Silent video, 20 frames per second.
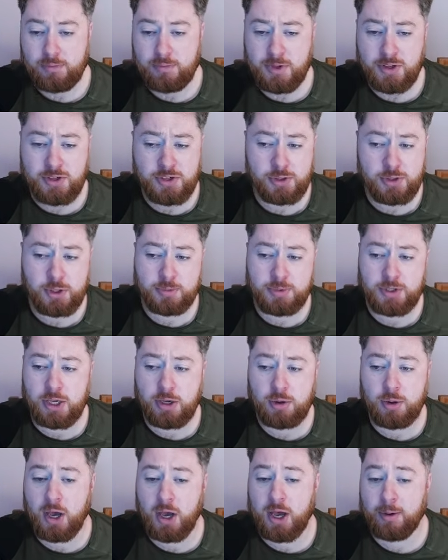So it's up to
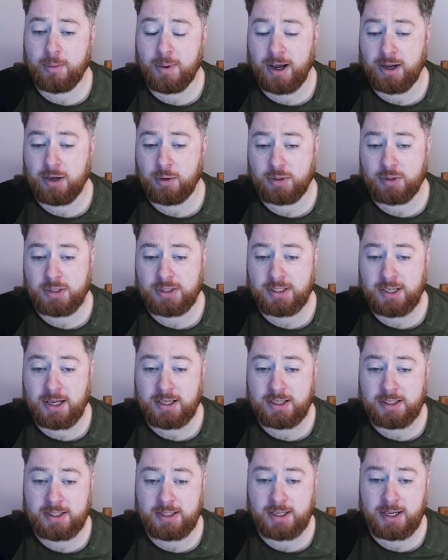you how you want to
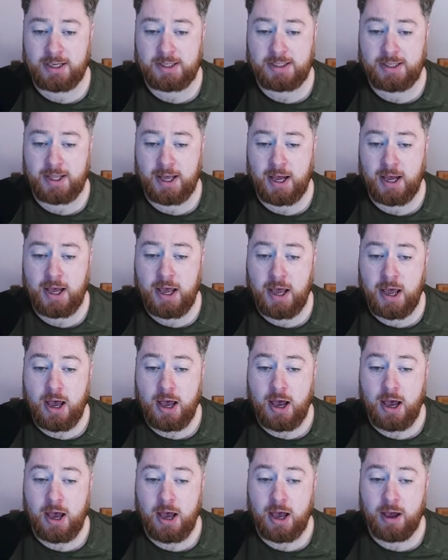slice and dice that.
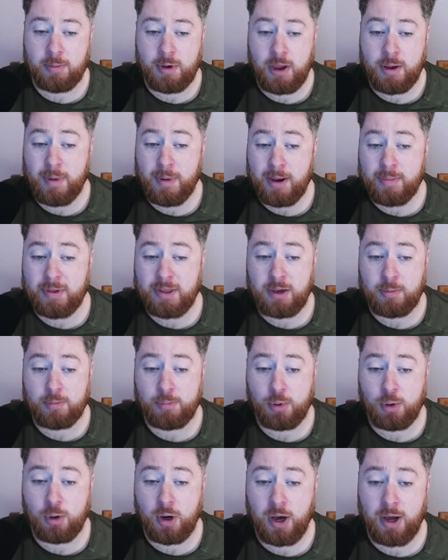It might be that you
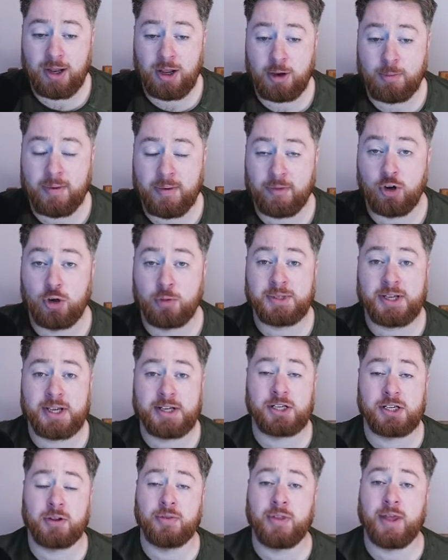put a little bit of an update
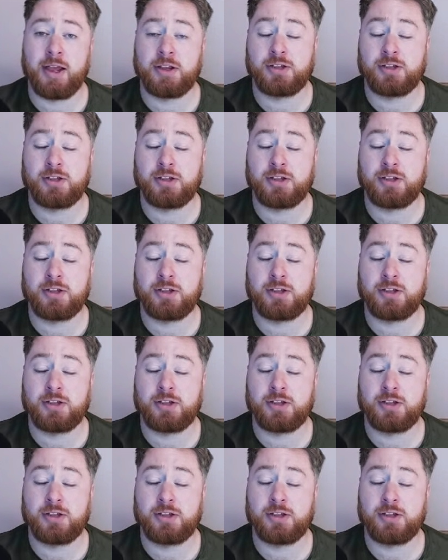on there.